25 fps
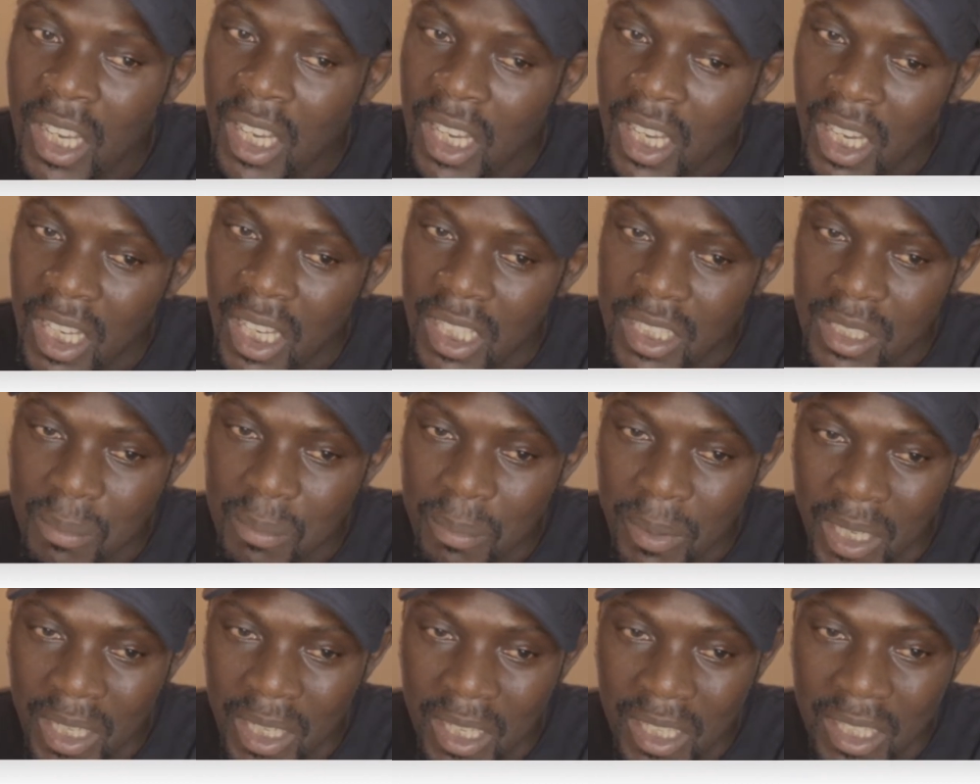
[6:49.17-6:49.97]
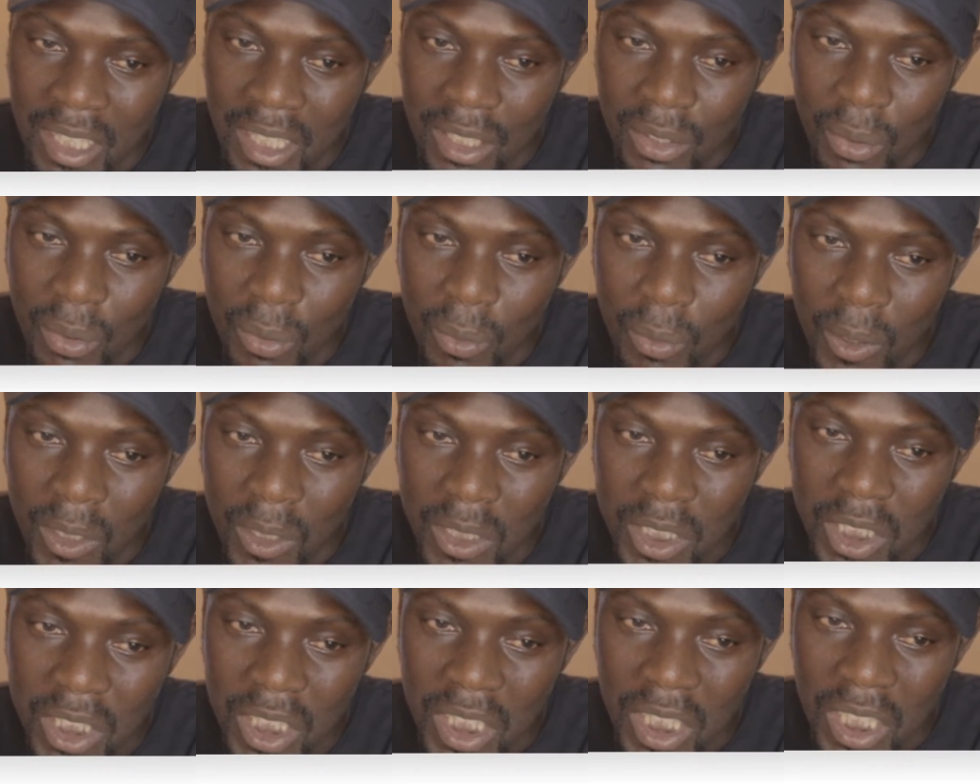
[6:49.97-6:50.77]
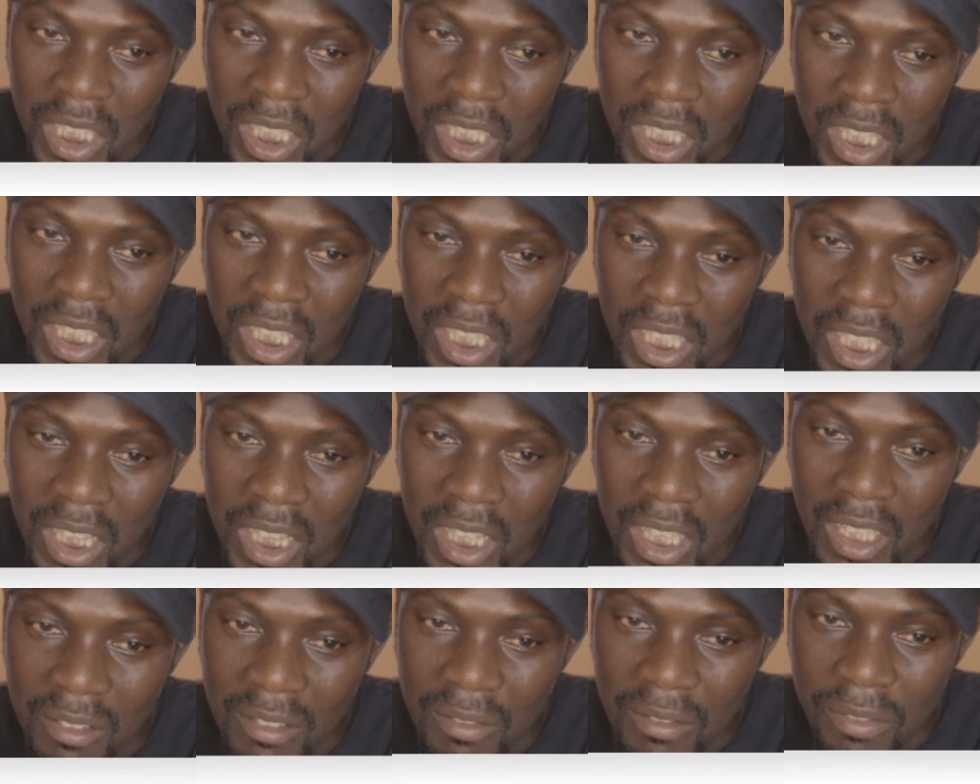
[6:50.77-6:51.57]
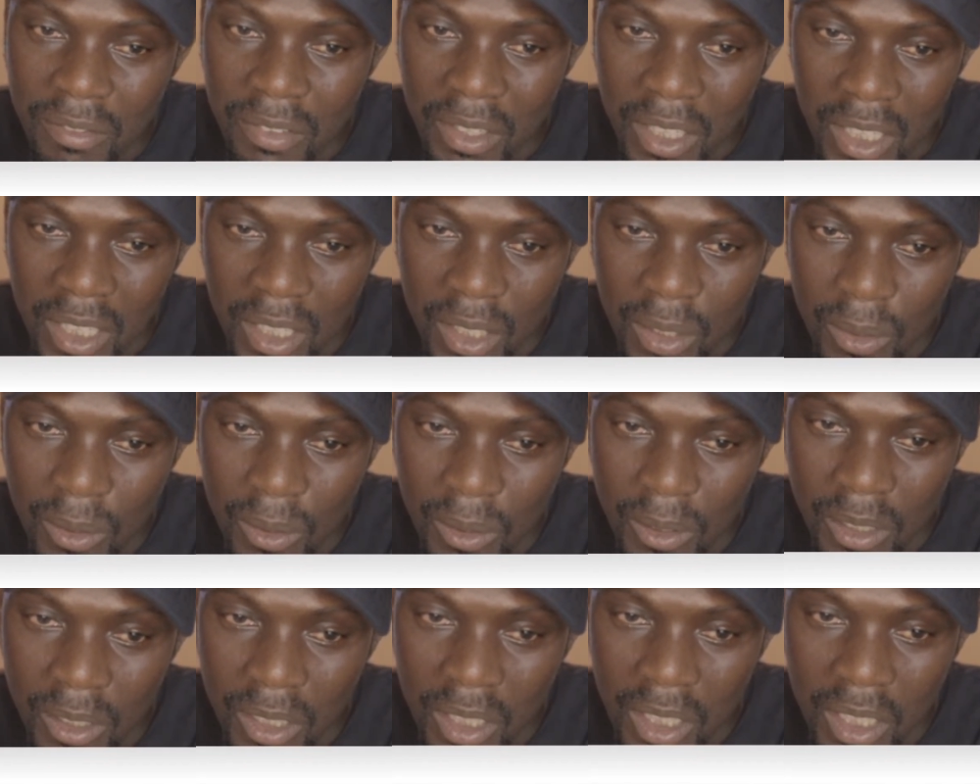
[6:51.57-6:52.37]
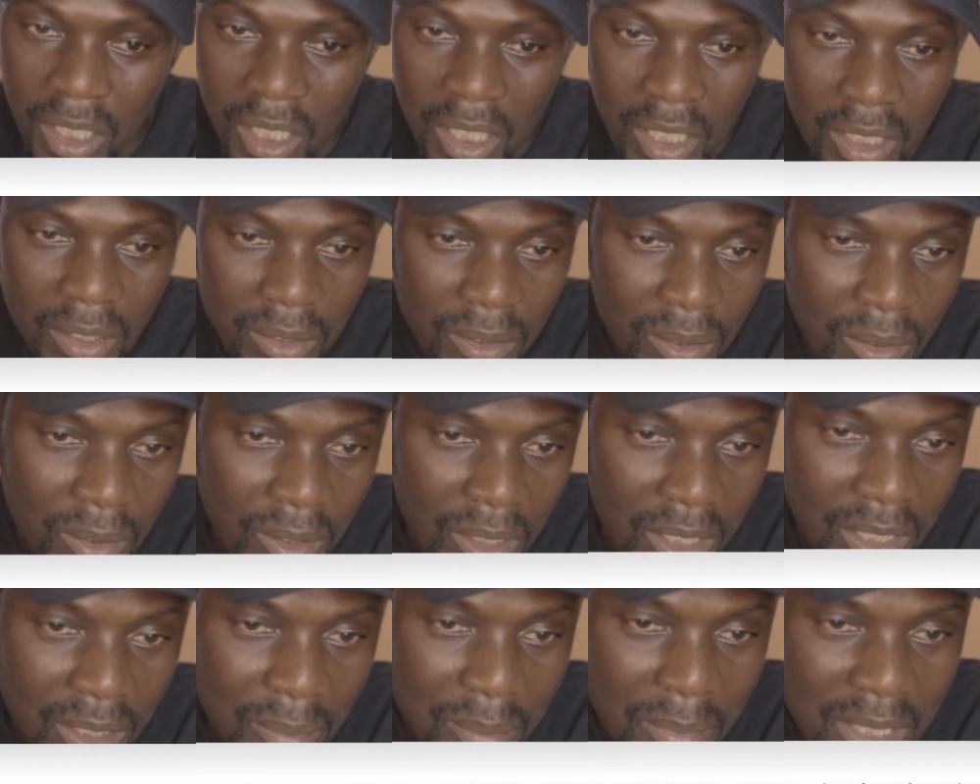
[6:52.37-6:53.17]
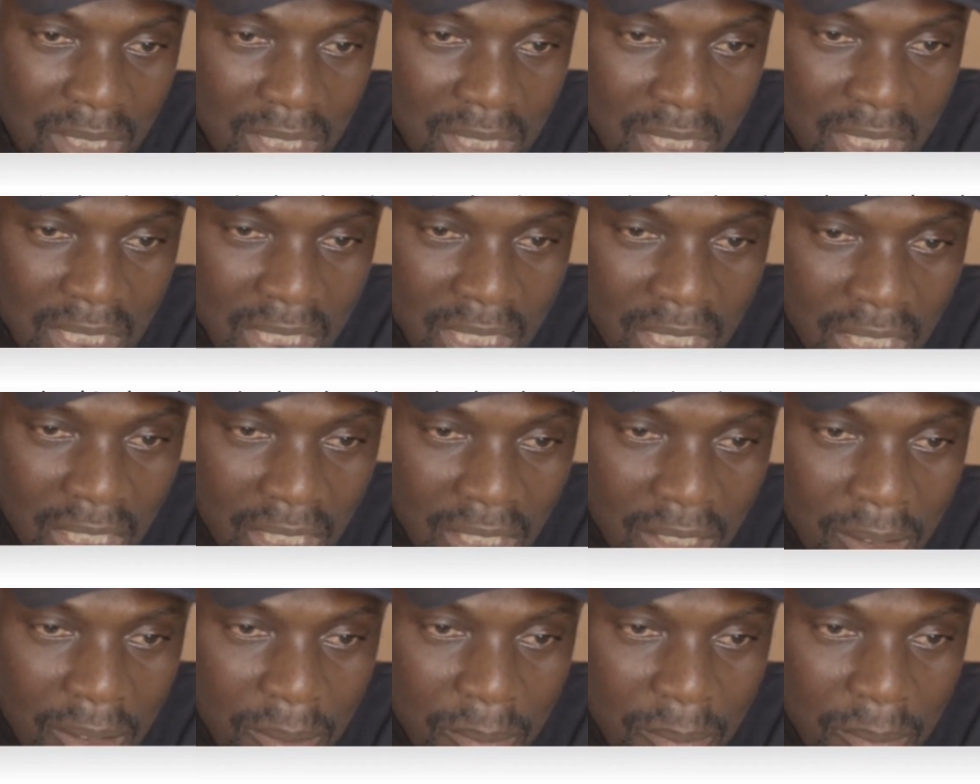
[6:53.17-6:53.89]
it's better that you watch that video. I don't know. Let me see.